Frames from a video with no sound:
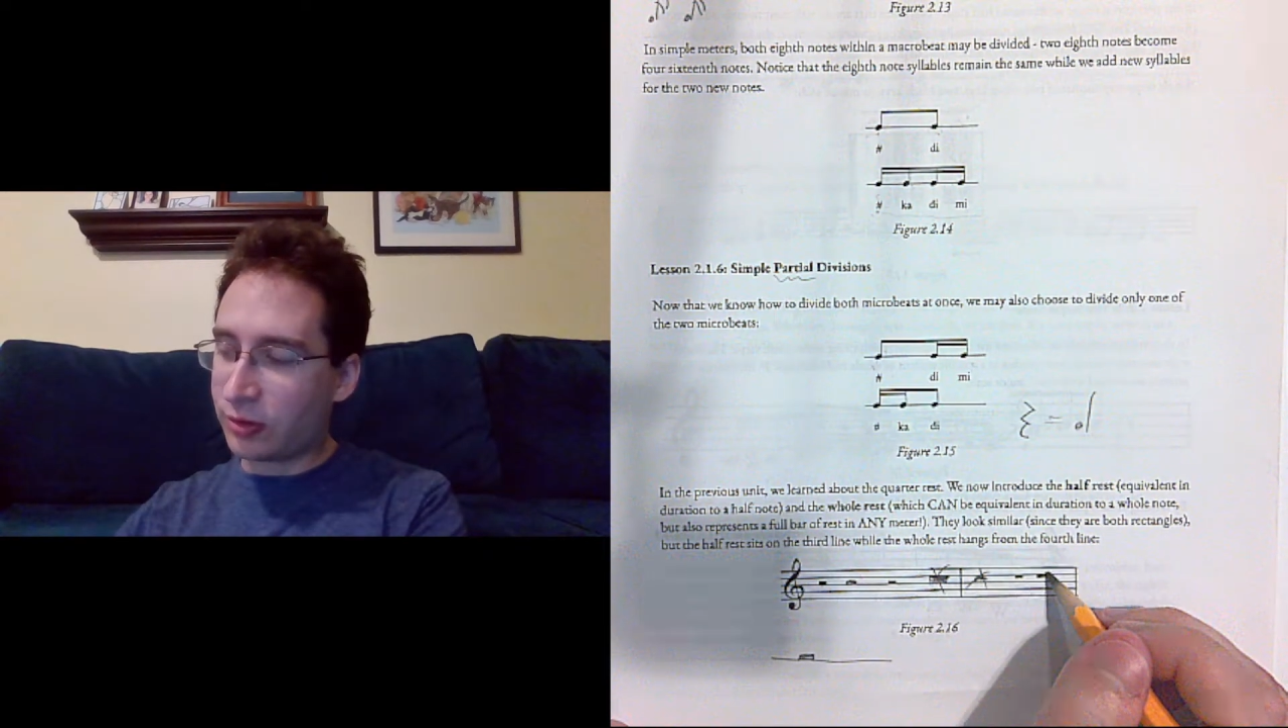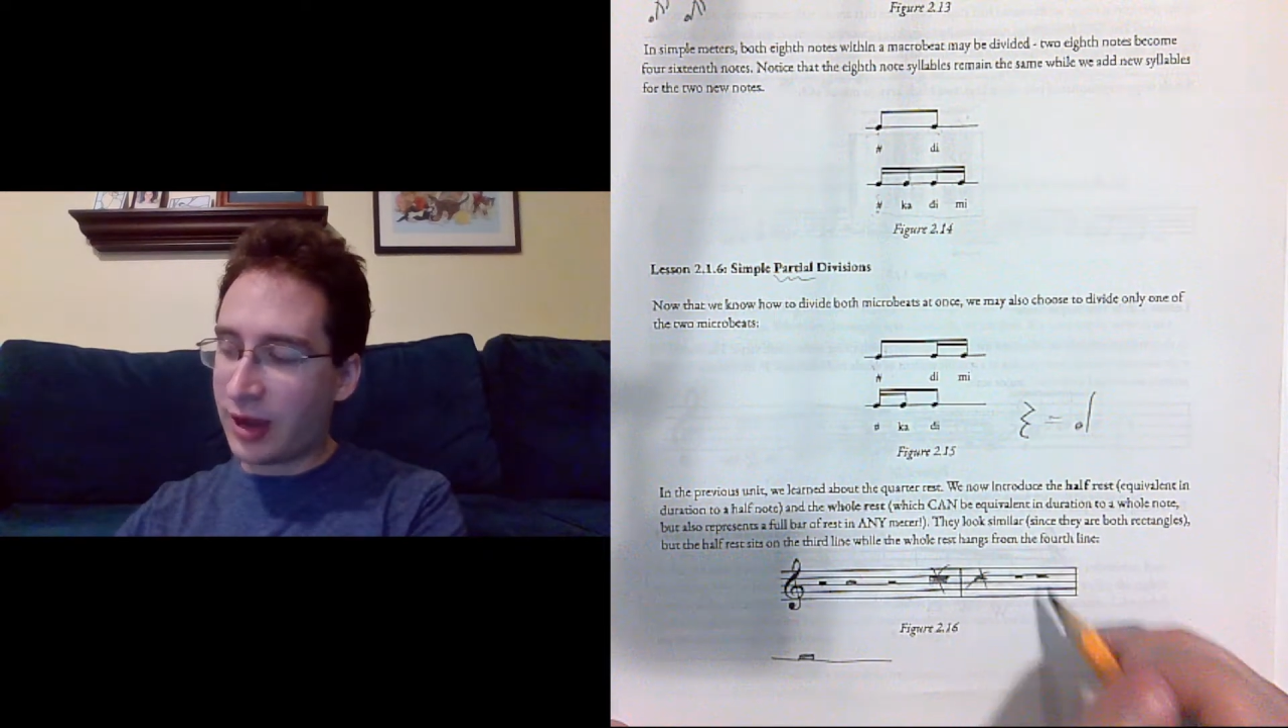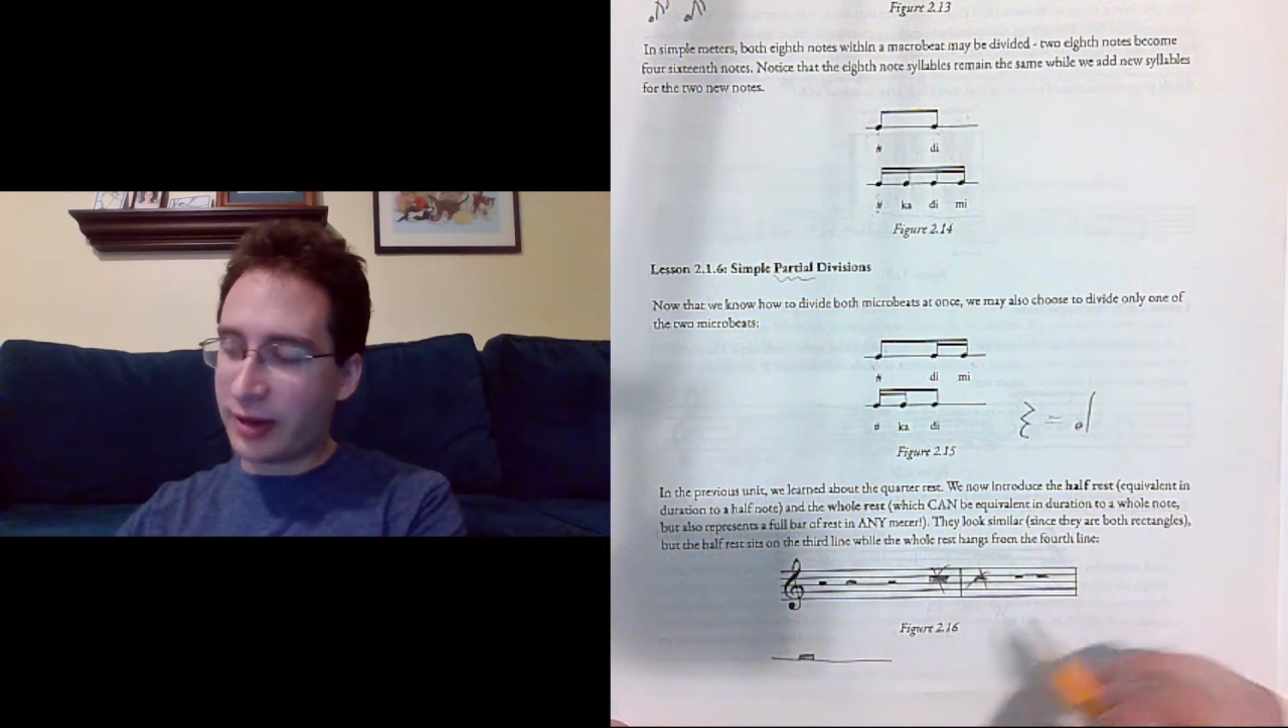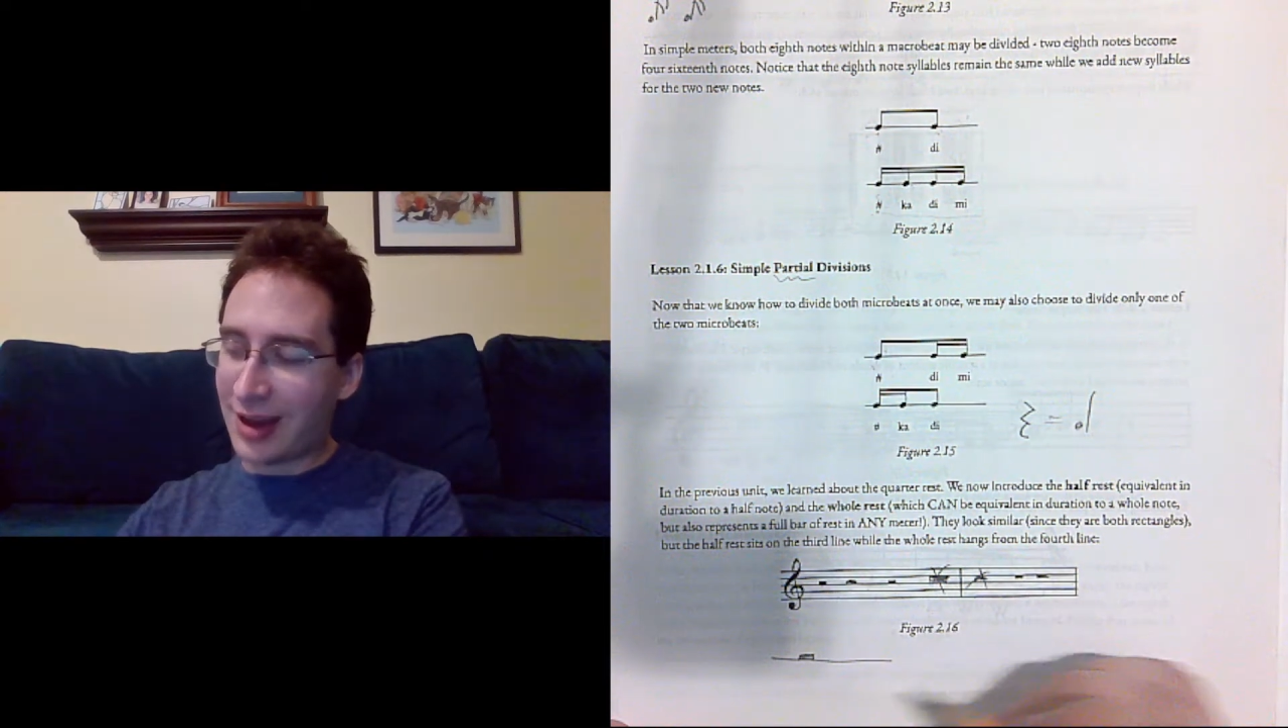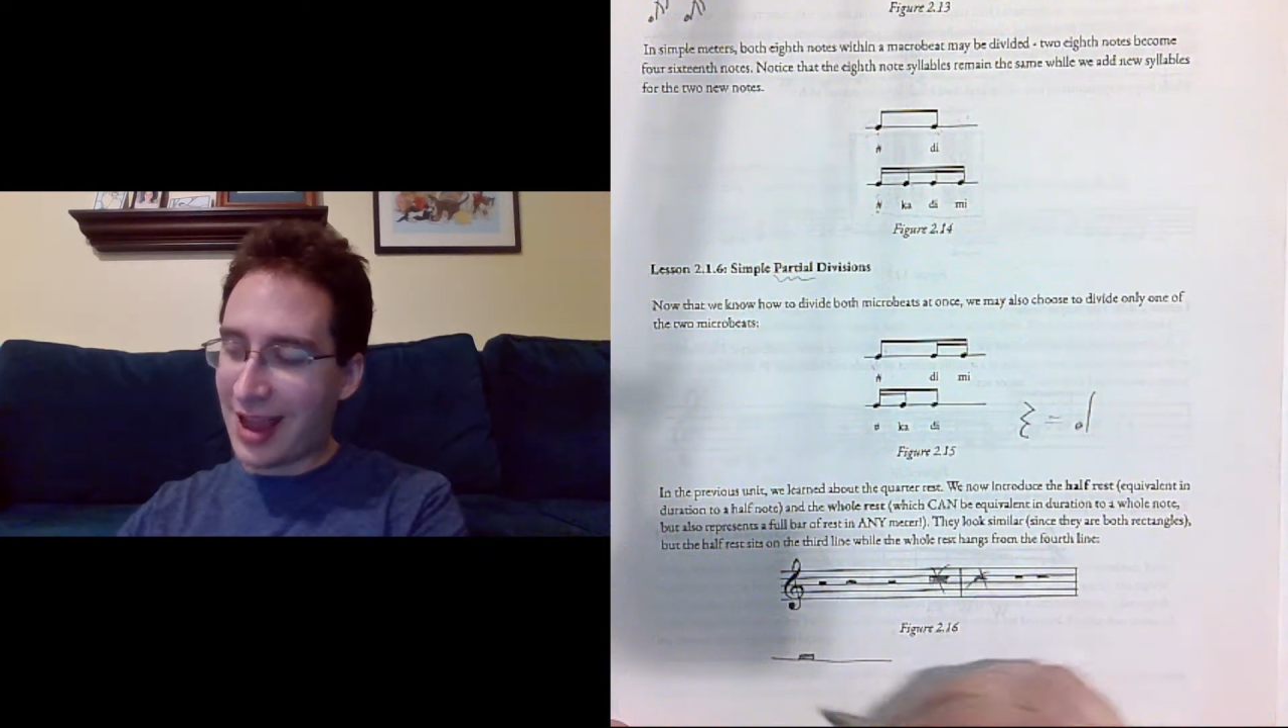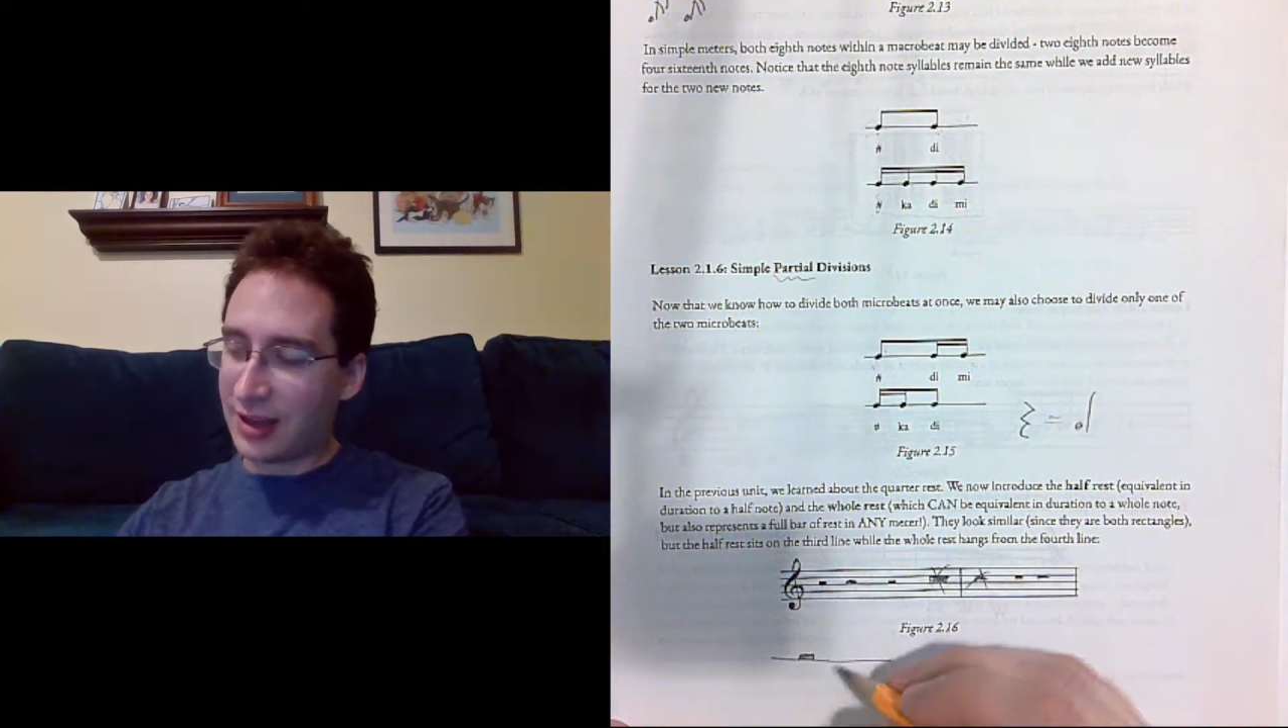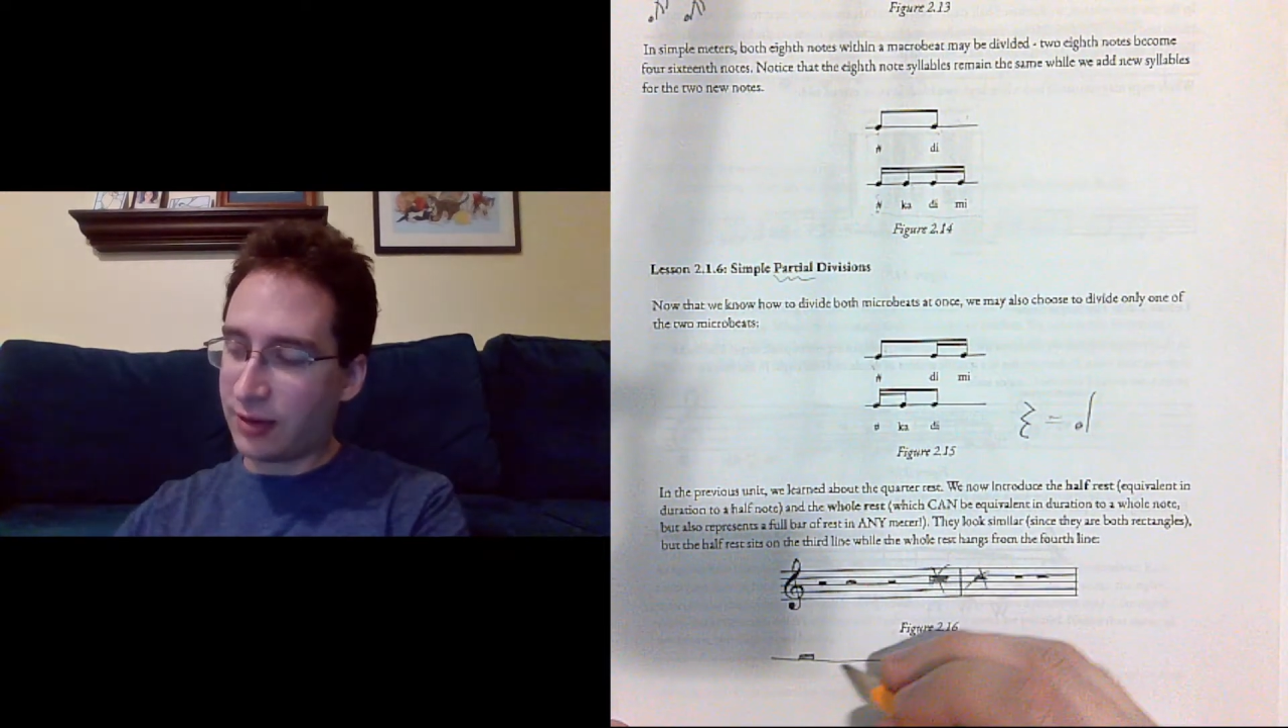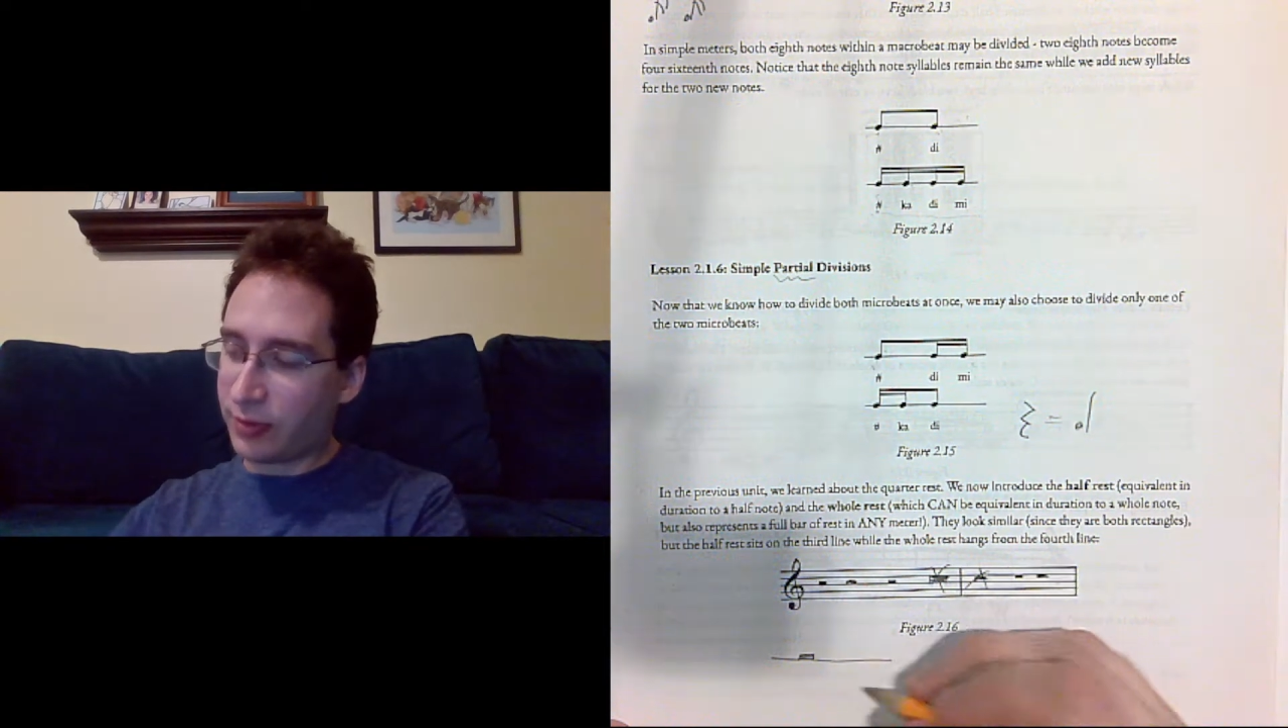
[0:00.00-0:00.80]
line or hanging